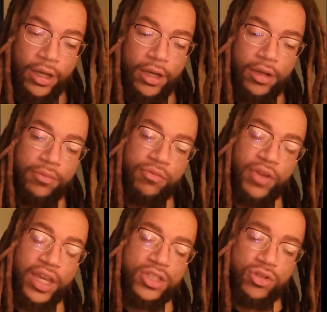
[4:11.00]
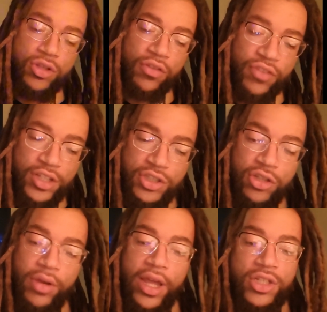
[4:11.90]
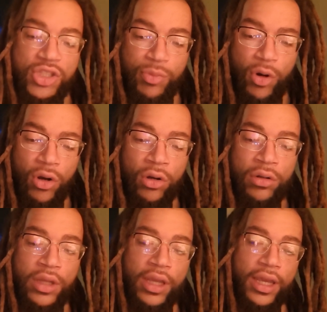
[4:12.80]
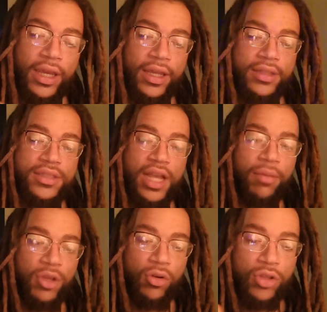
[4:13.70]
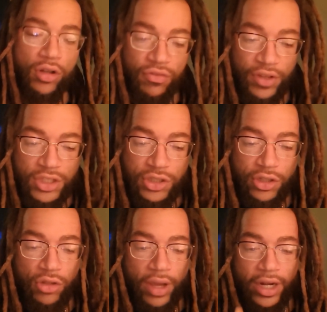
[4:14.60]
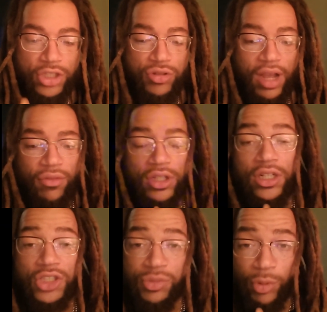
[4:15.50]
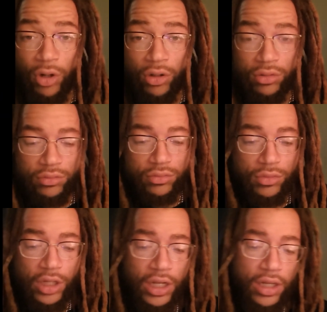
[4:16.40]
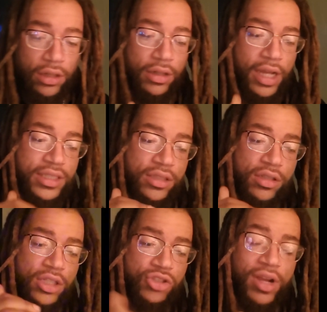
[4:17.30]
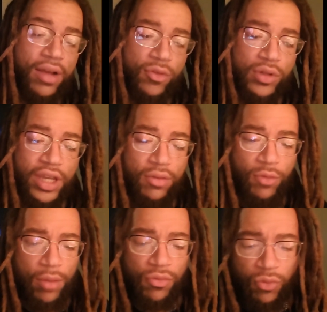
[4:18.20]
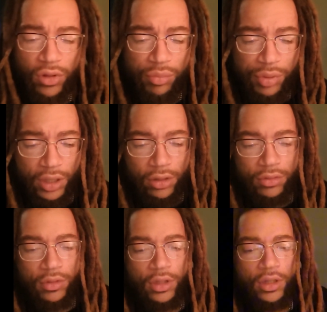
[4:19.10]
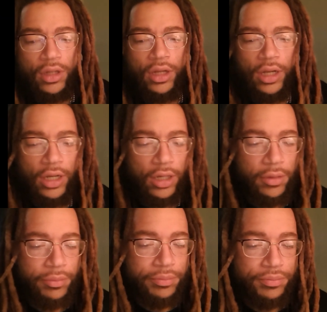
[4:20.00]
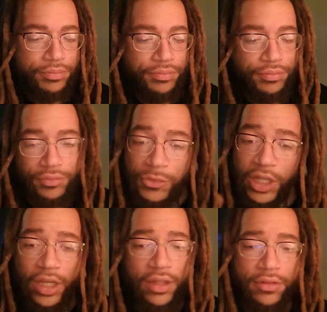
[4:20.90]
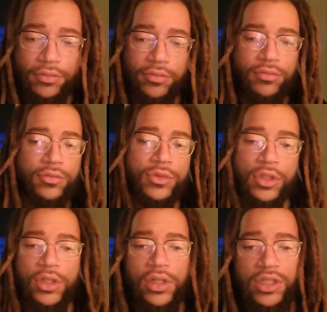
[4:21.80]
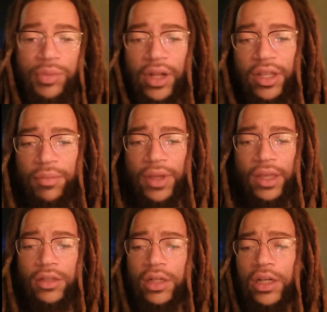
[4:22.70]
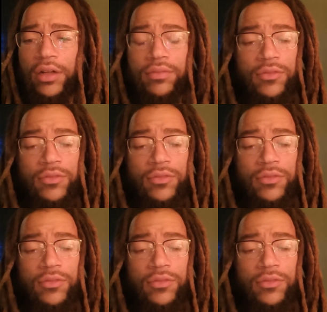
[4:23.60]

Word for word: Um, Vegas, on your feature, you had a sprawl. And Tommy, on your feature, you had a travel and a sprawl. Uh, I, the travel came right before the bell. Um, yeah, that's about it, man. Uh,